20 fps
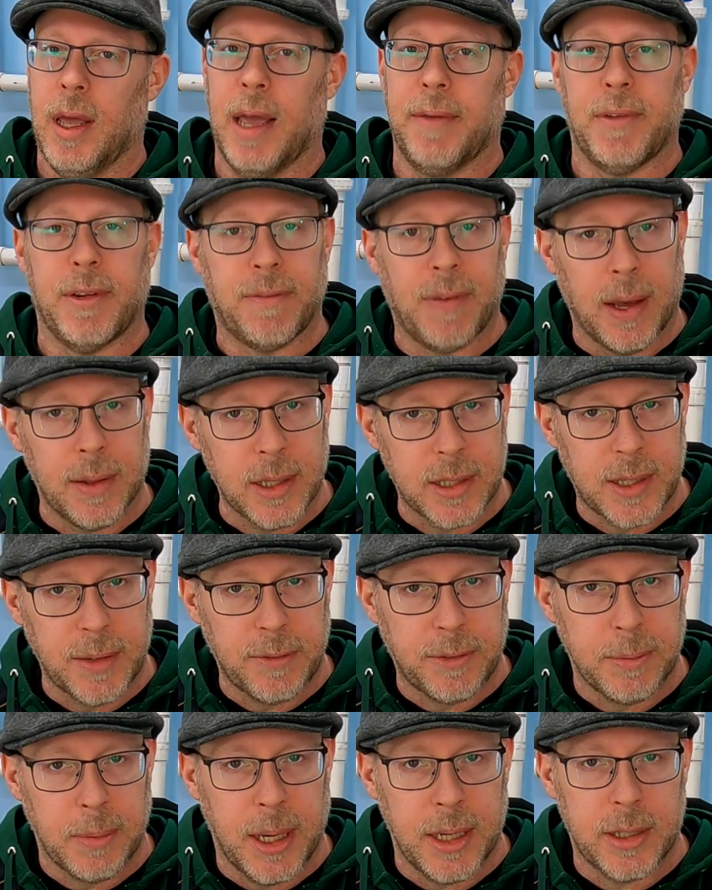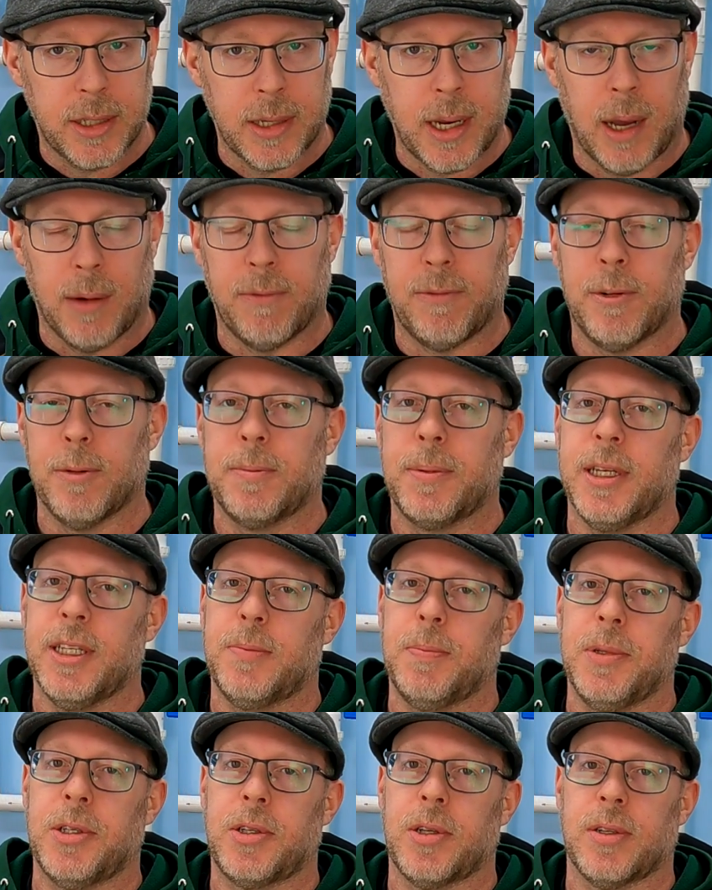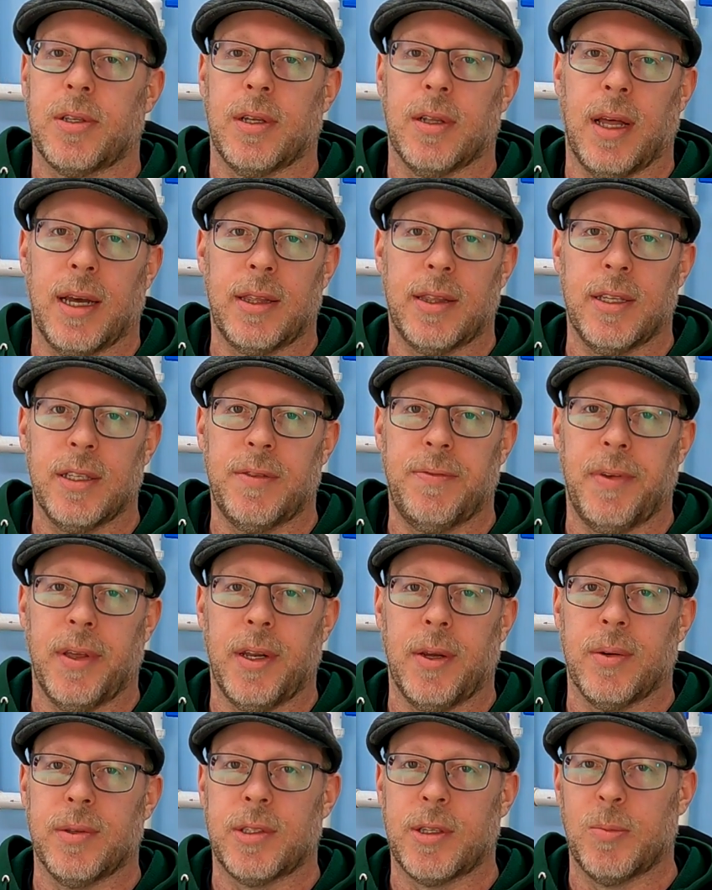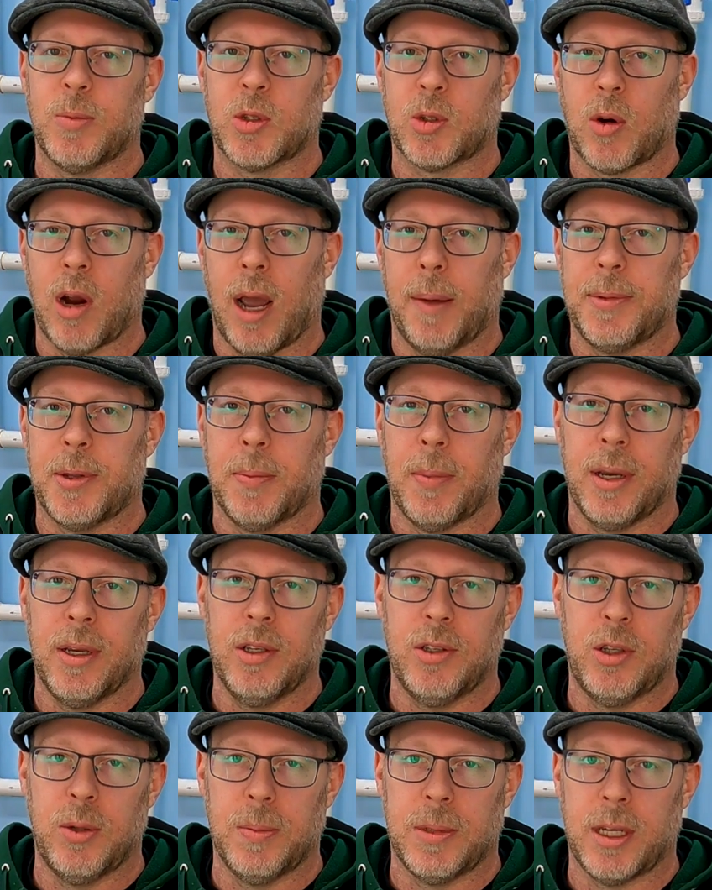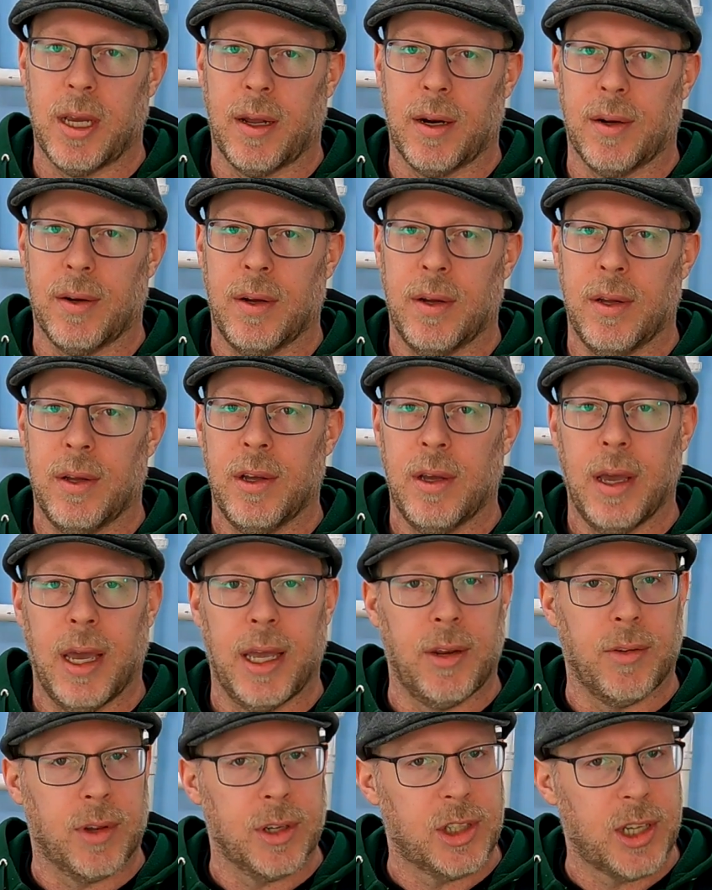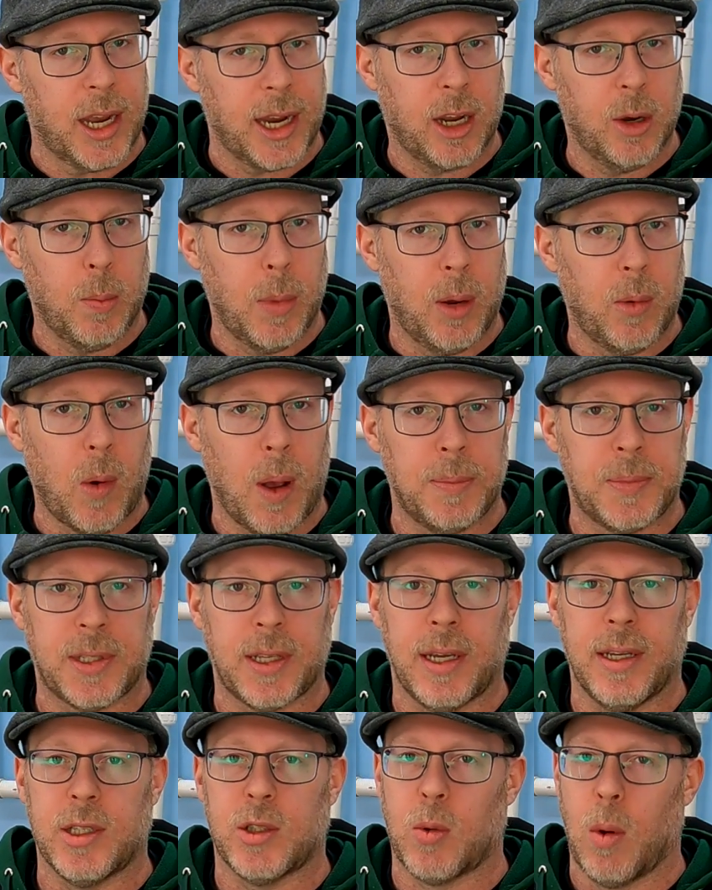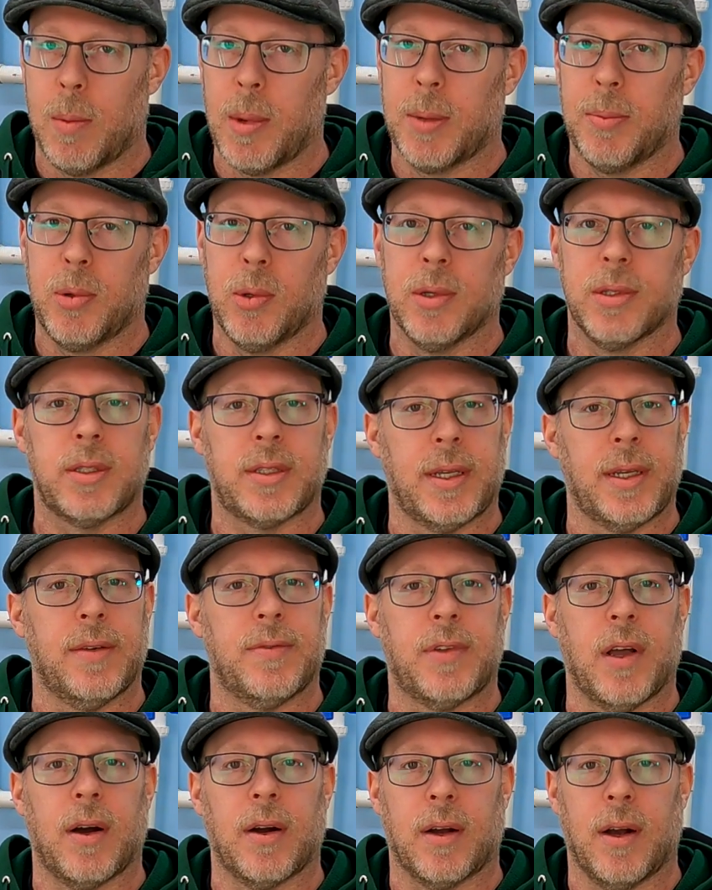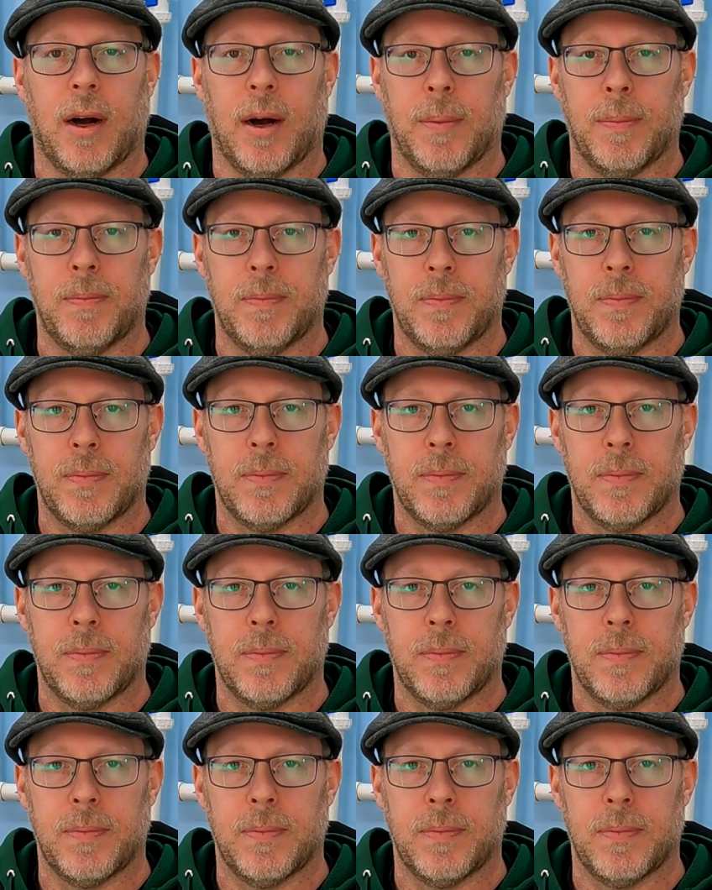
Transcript: If you found this information helpful, please be sure to like this video and subscribe to my YouTube channel. And you can check out my website, swimming pool steve dot com.